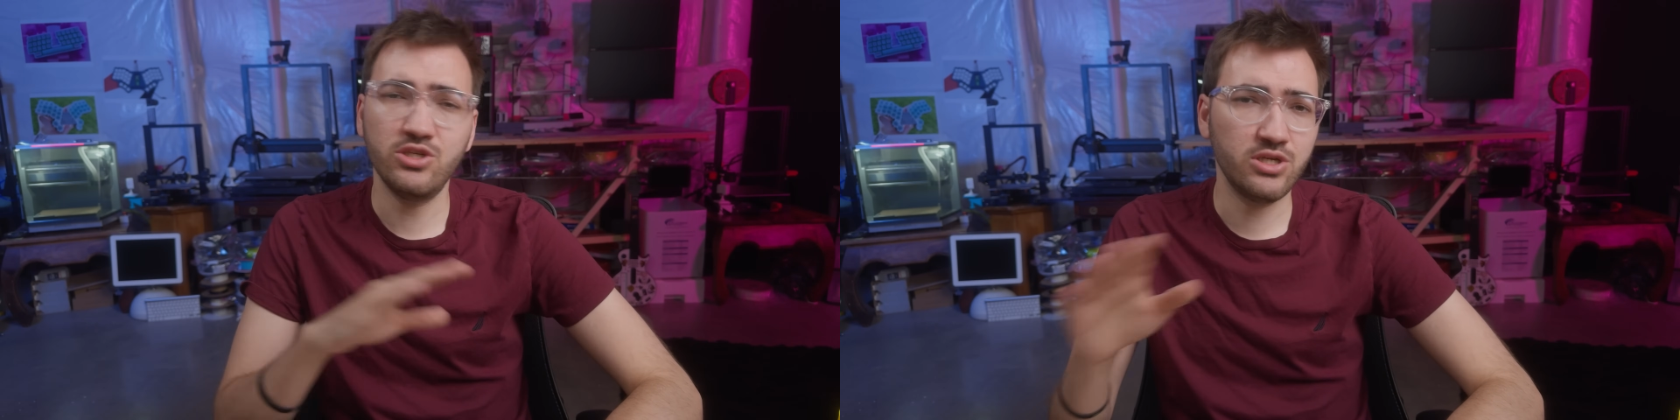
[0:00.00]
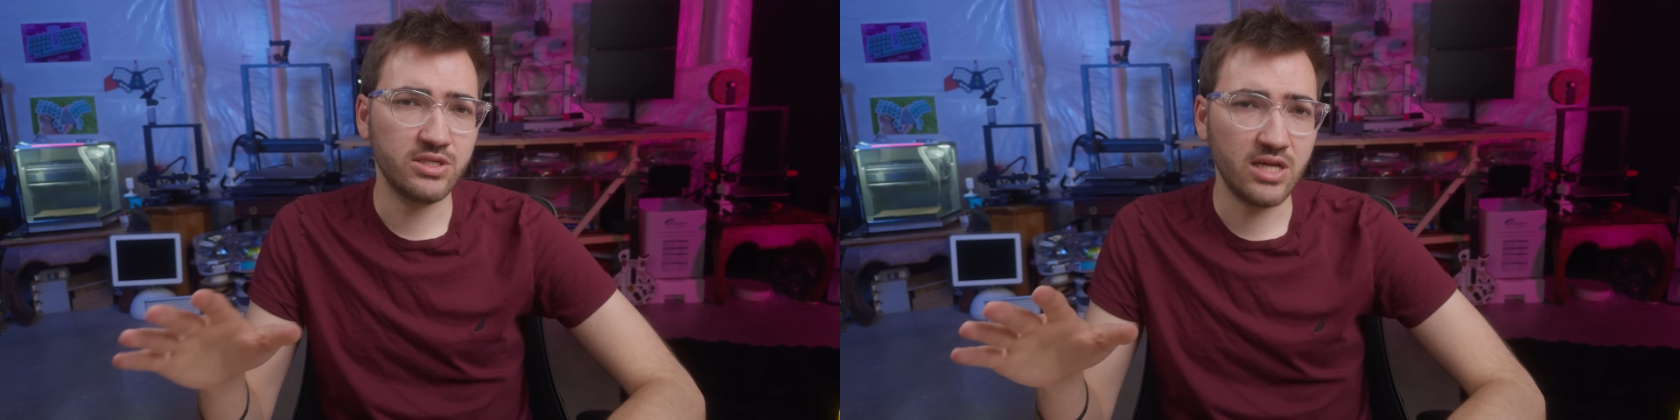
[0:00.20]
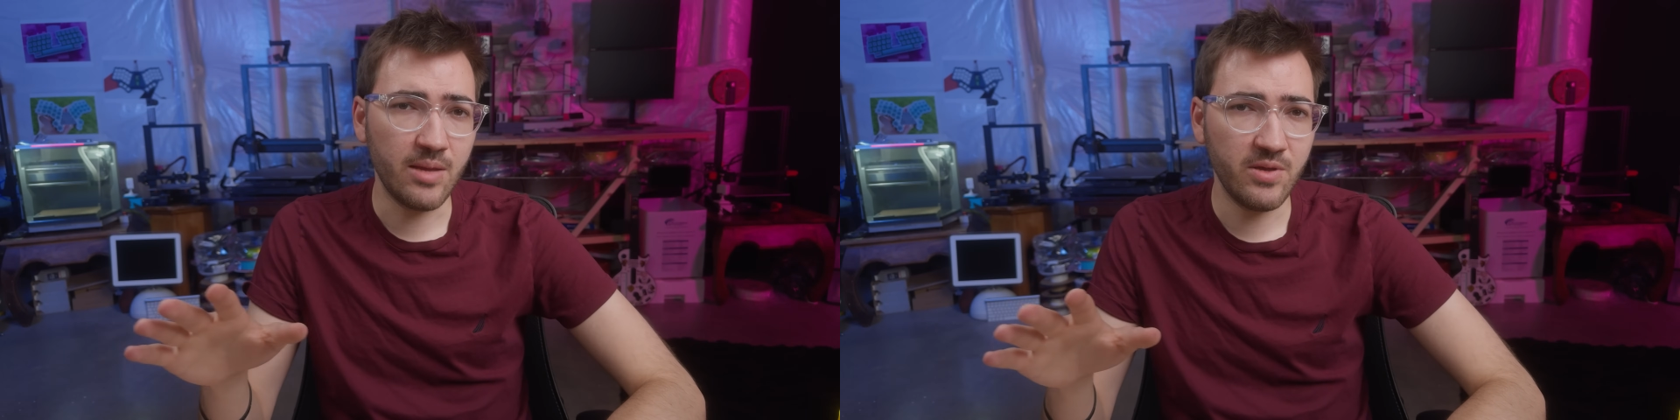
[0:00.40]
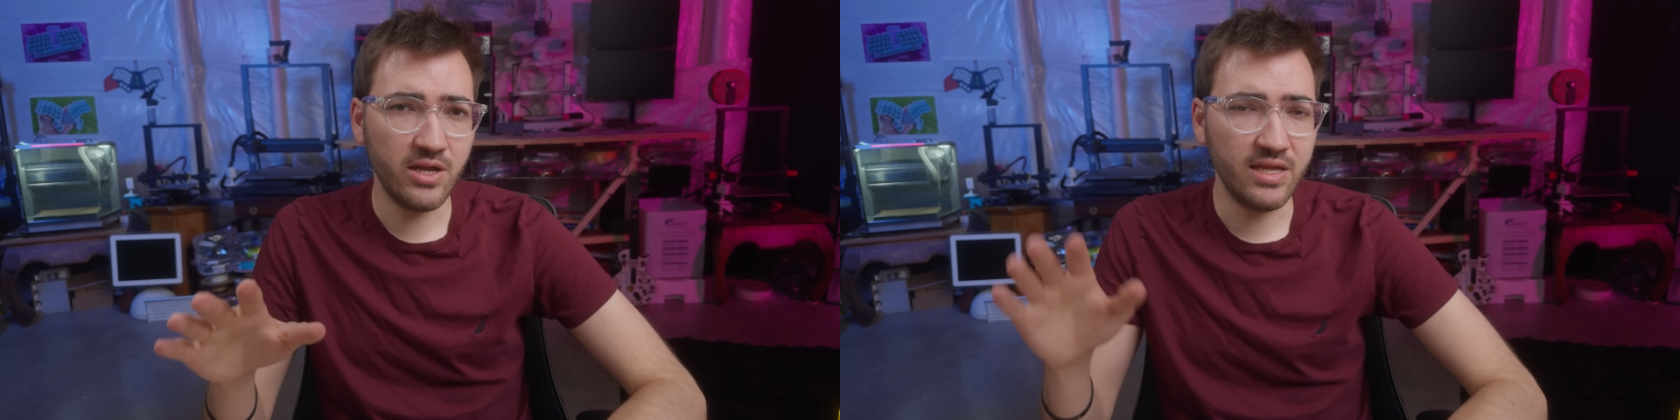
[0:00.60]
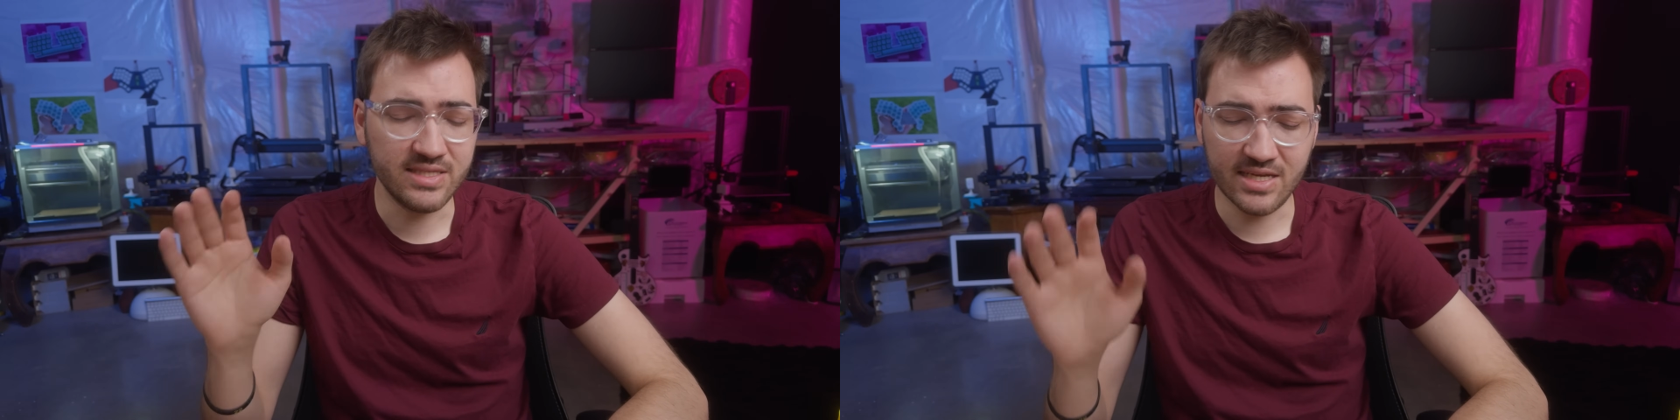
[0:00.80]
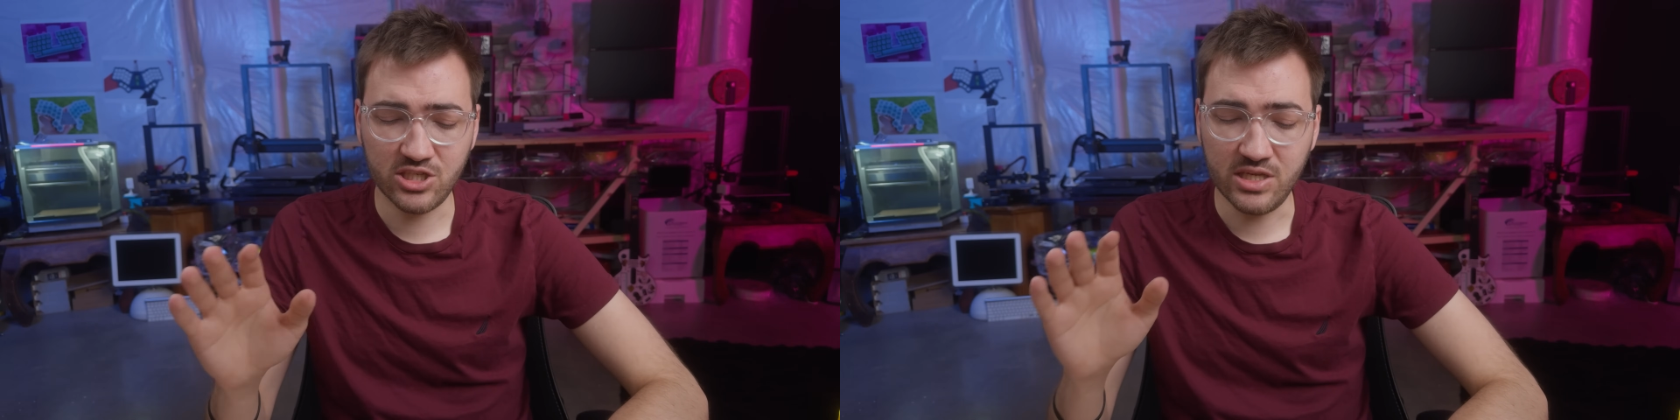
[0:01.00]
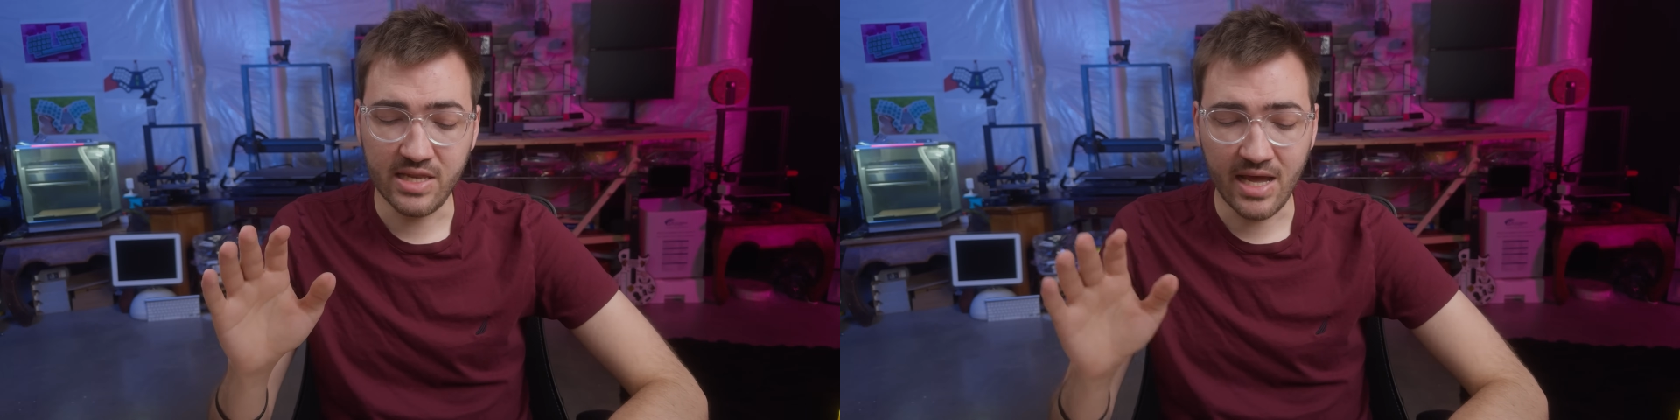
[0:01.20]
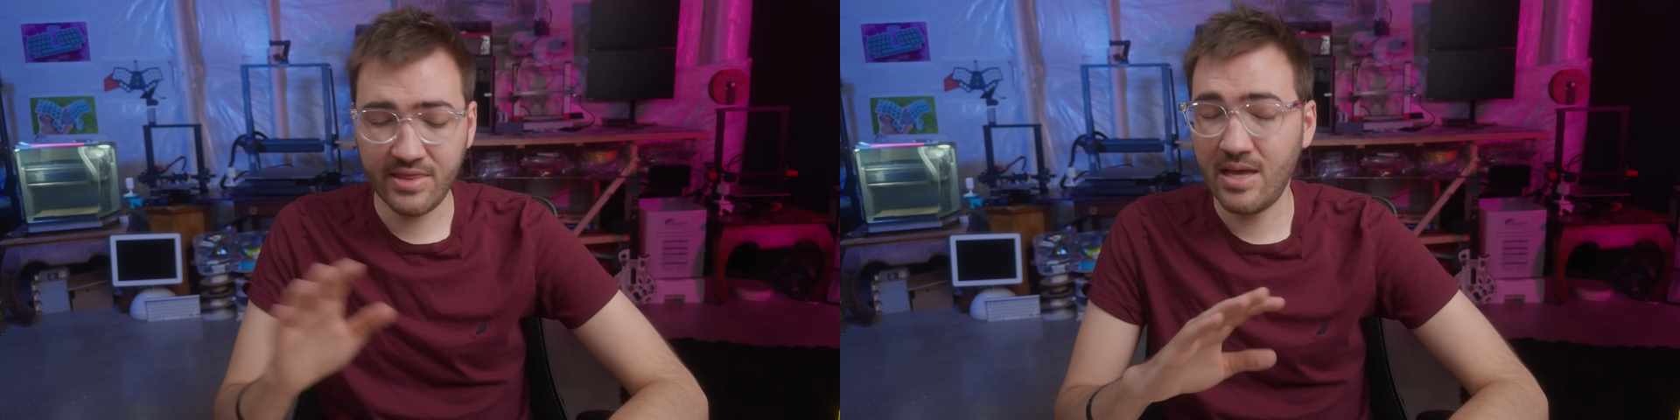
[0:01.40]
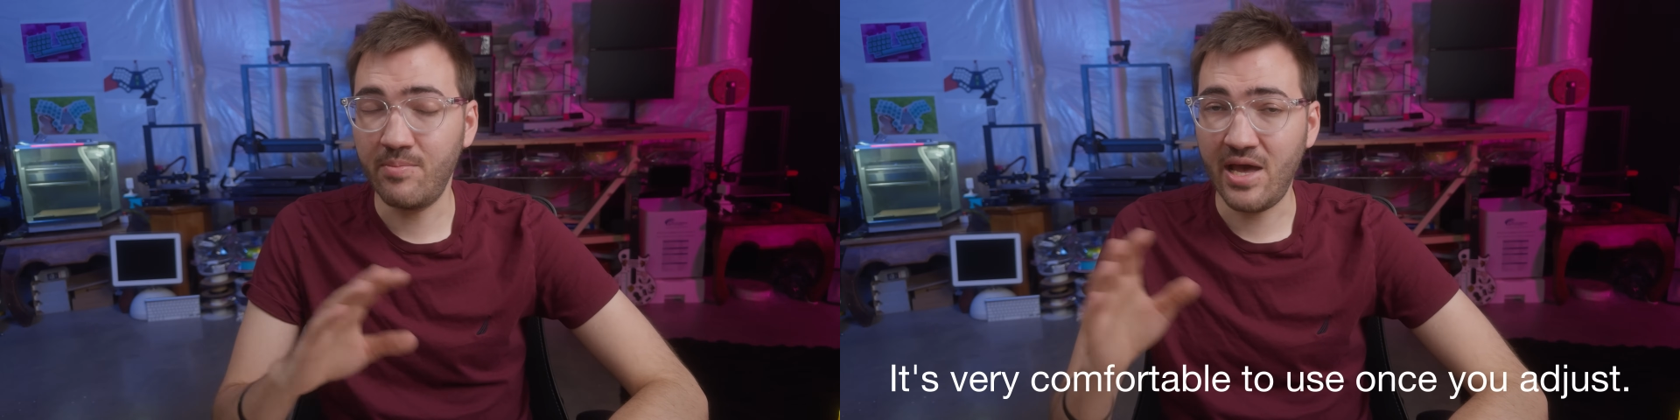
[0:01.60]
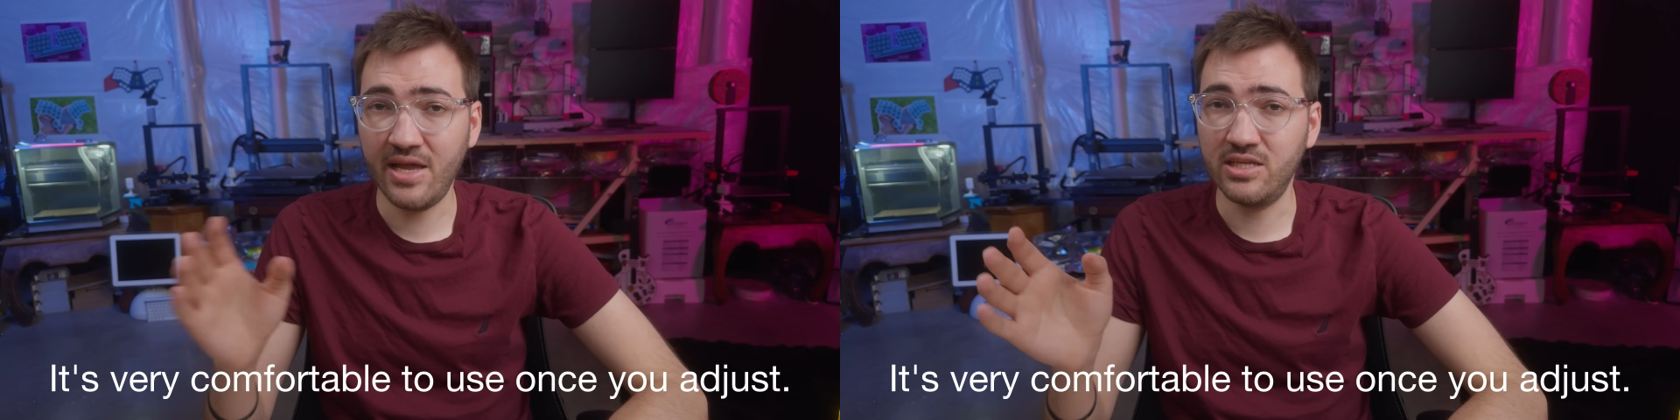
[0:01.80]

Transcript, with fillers: start typing on it, it's actually not that bad.